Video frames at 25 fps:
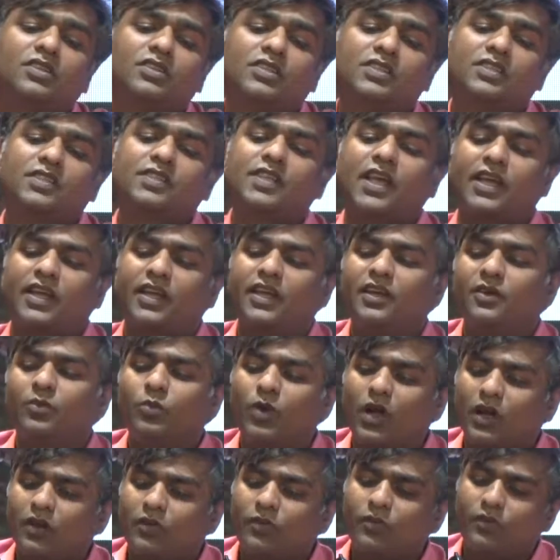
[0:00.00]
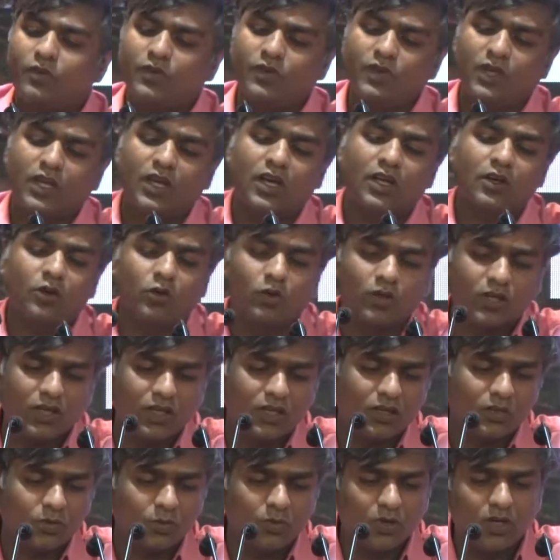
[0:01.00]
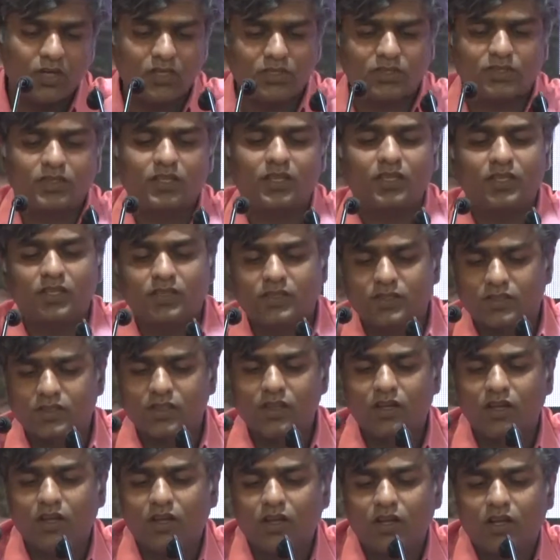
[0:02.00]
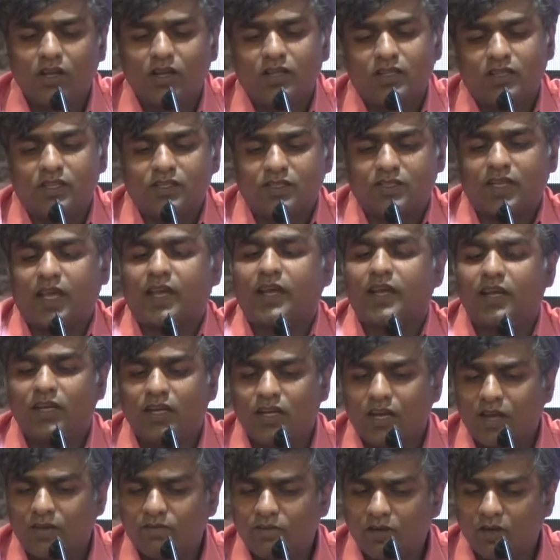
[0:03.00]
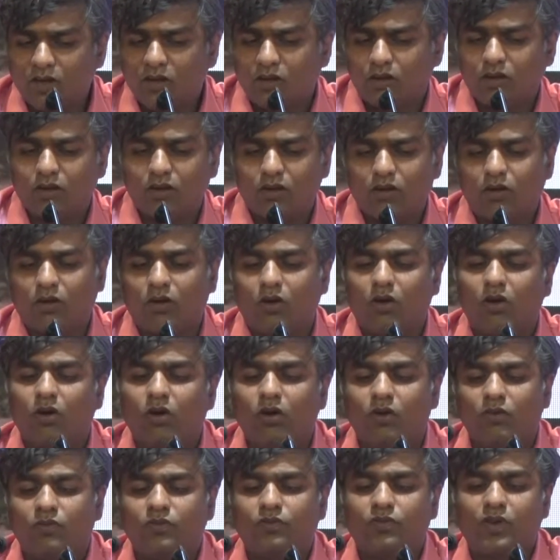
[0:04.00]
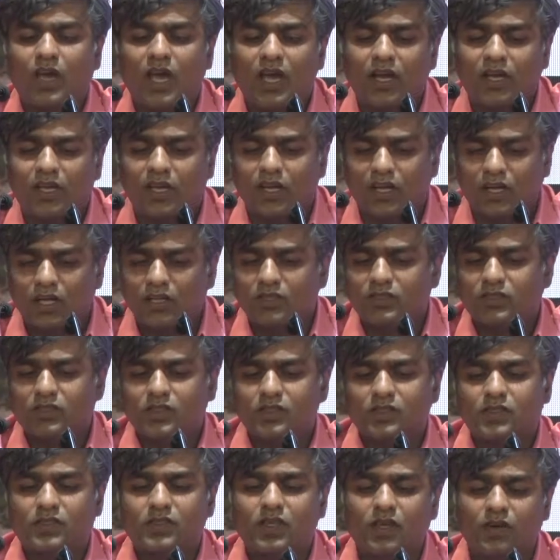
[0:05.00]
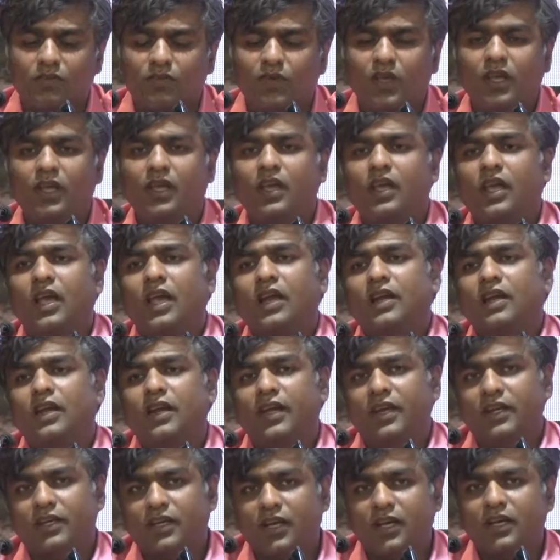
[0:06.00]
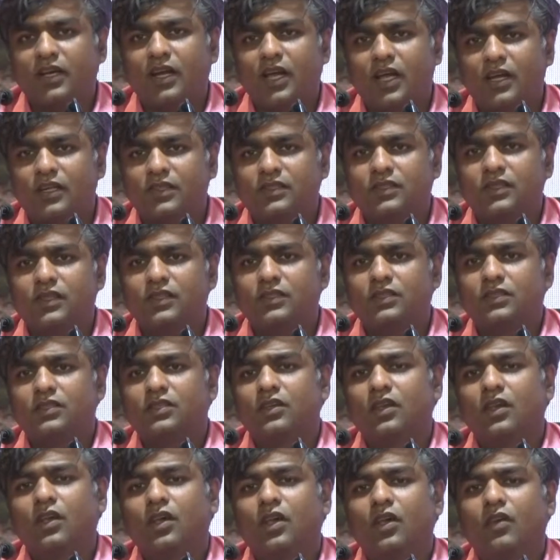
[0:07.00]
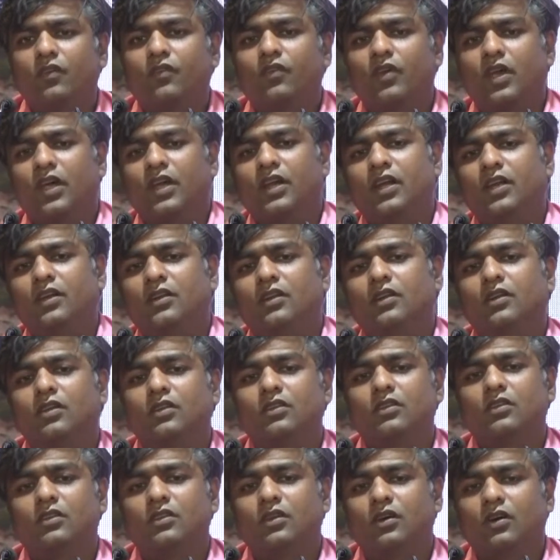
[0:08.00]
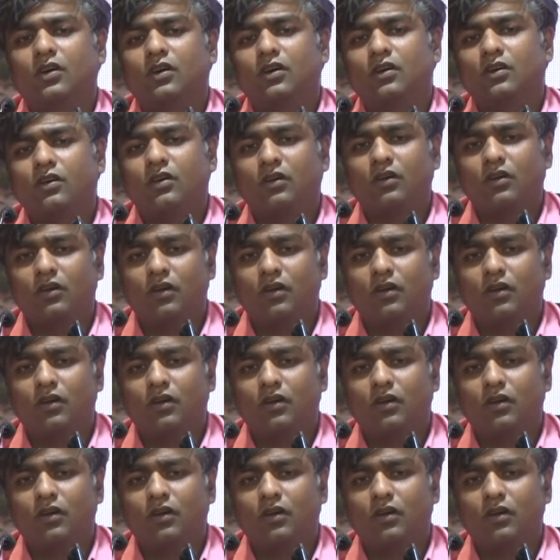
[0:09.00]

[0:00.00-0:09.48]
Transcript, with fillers: The second one we are looking towards is the second level of agriculture survey and data analysis, wherein the